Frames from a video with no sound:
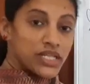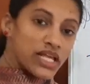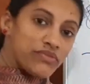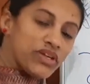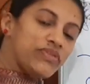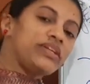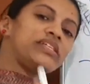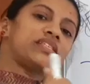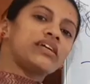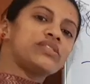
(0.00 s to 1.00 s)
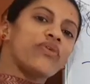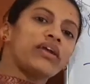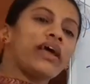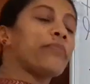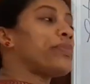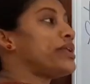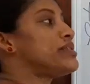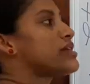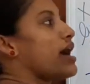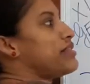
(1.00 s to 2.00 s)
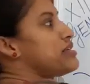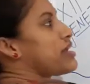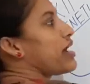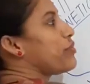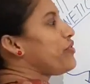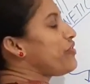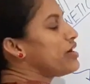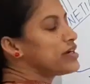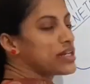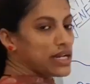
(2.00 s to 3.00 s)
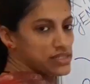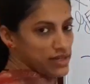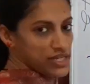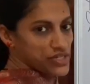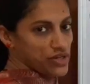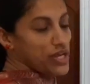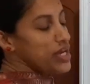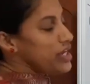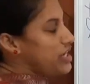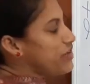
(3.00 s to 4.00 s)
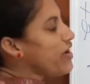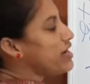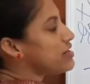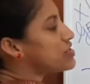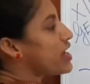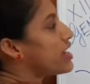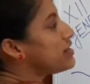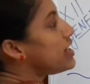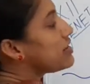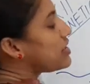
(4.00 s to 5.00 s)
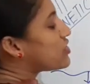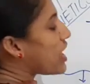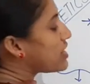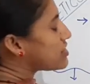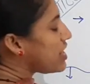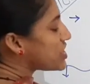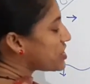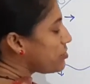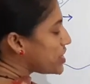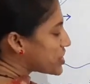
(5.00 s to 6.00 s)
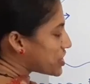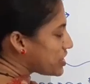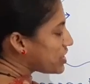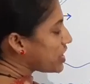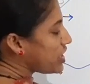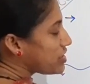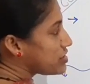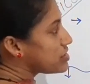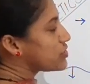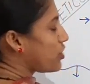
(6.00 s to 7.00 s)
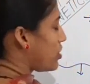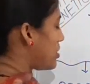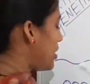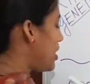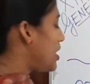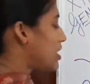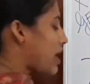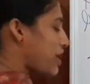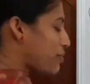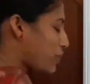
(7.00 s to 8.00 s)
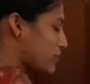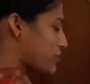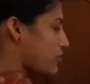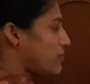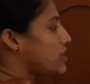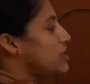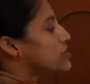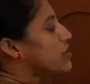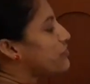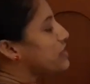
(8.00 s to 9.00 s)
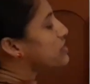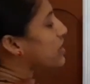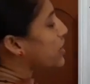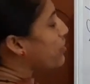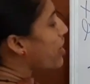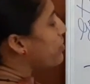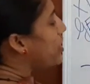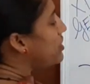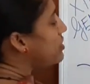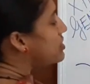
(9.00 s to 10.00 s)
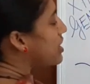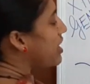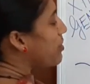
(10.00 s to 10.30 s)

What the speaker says: Then we will discuss what happens at the time of translation. Anyway, understand, the translation machinery is what? Ribosome. So the first requirement is an